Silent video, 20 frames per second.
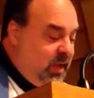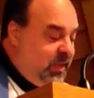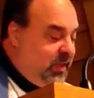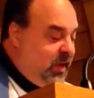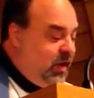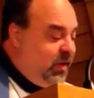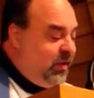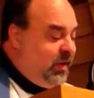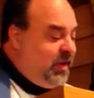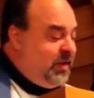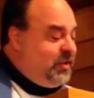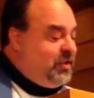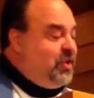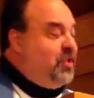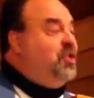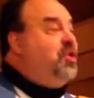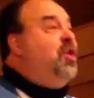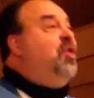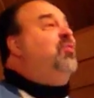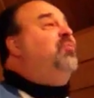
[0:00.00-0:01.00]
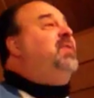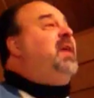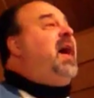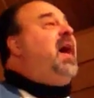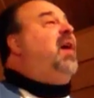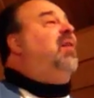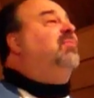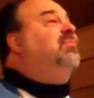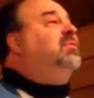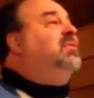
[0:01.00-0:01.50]
There is no
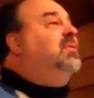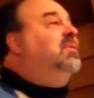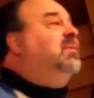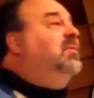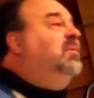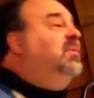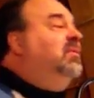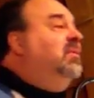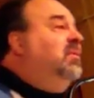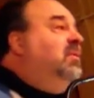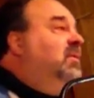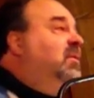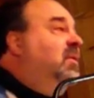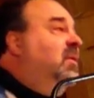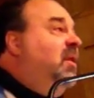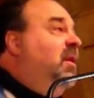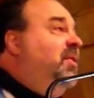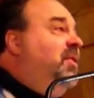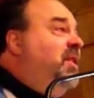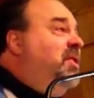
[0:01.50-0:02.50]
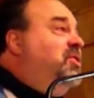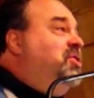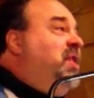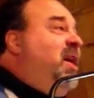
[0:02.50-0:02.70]
doubt that